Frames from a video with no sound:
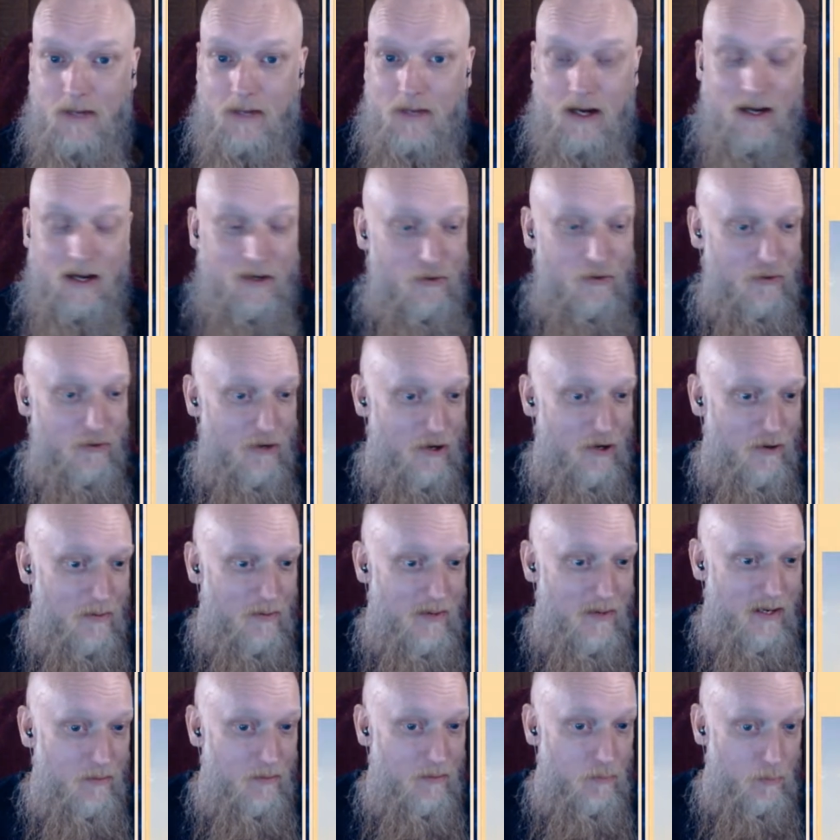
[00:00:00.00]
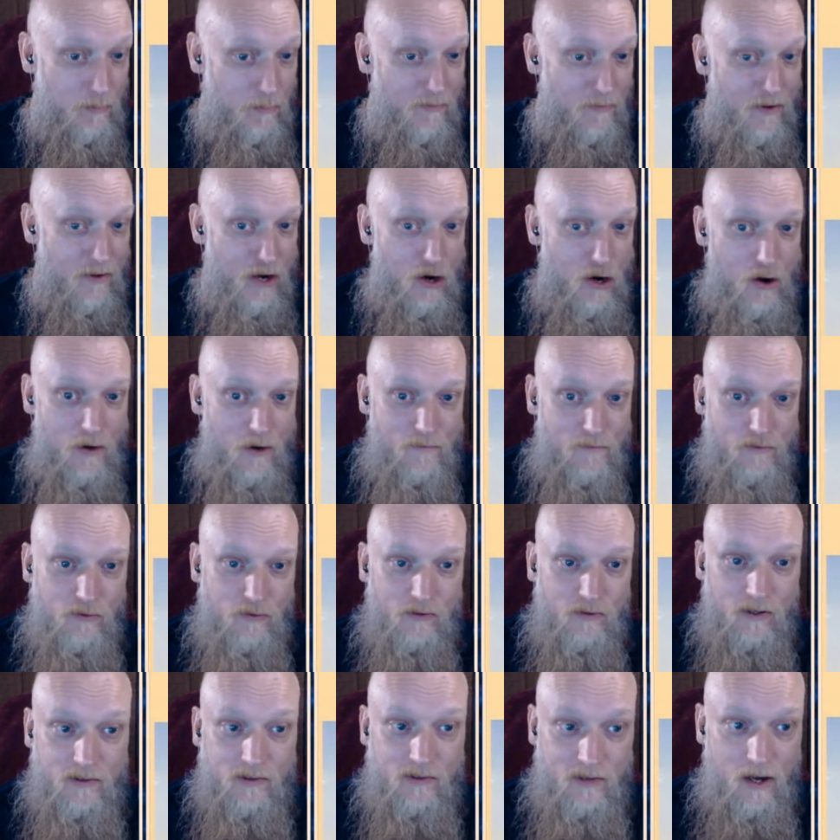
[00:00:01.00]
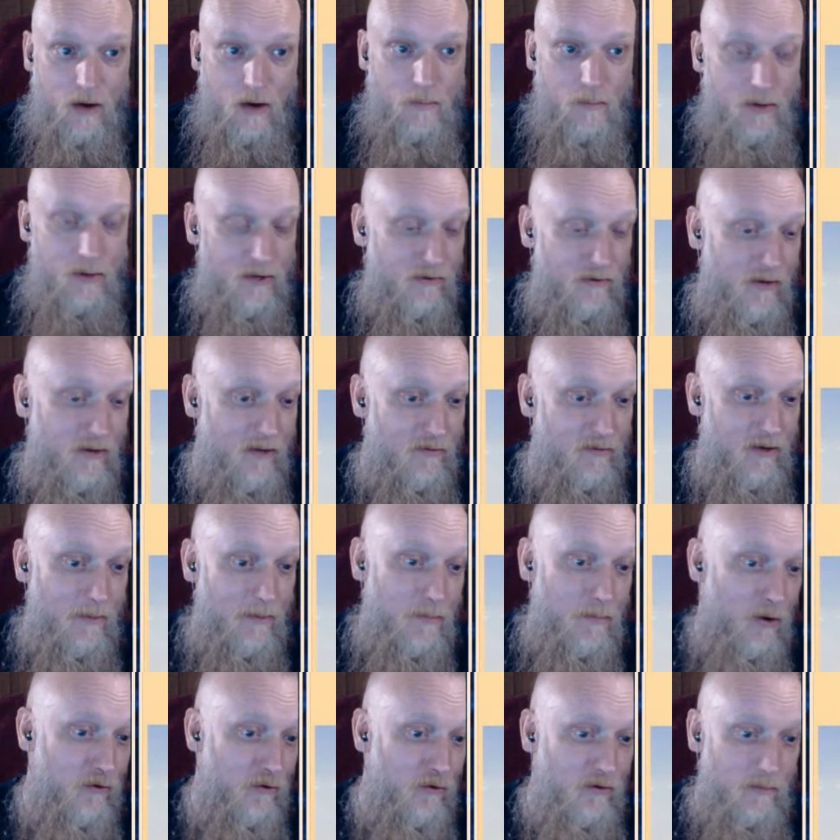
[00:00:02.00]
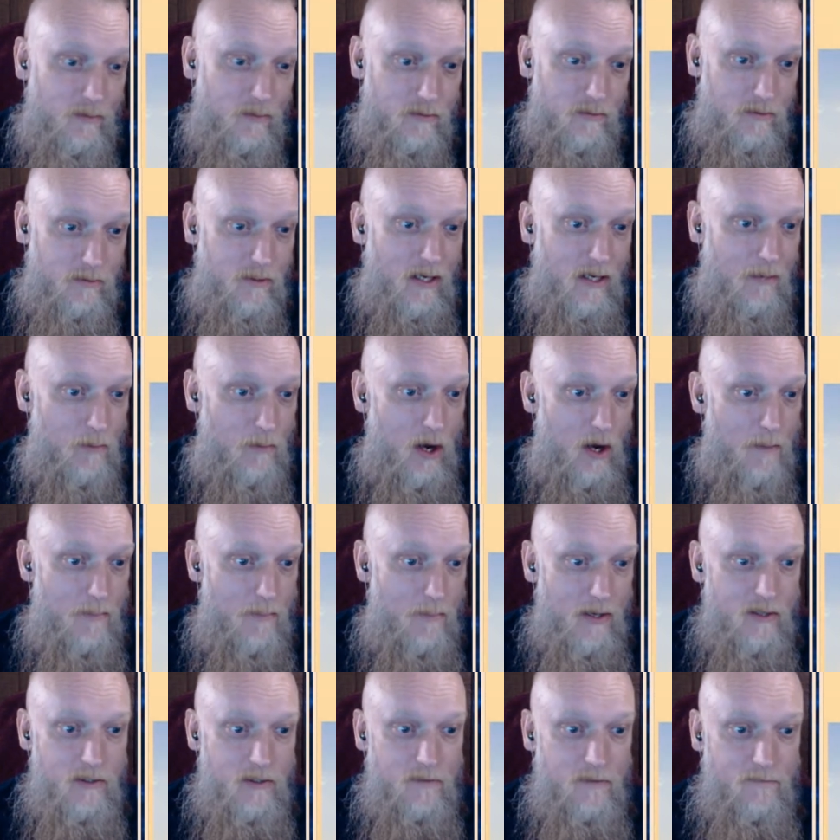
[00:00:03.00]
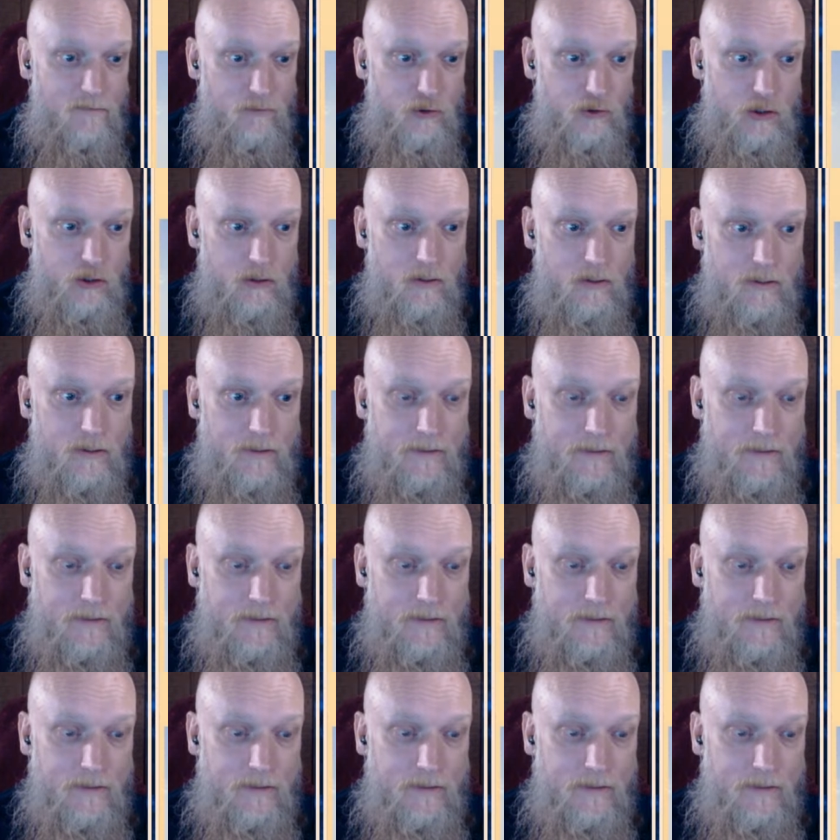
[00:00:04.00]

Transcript: I don't know. I mean, it would be very hard for us to tell, but it's definitely possible, in my opinion, for sure.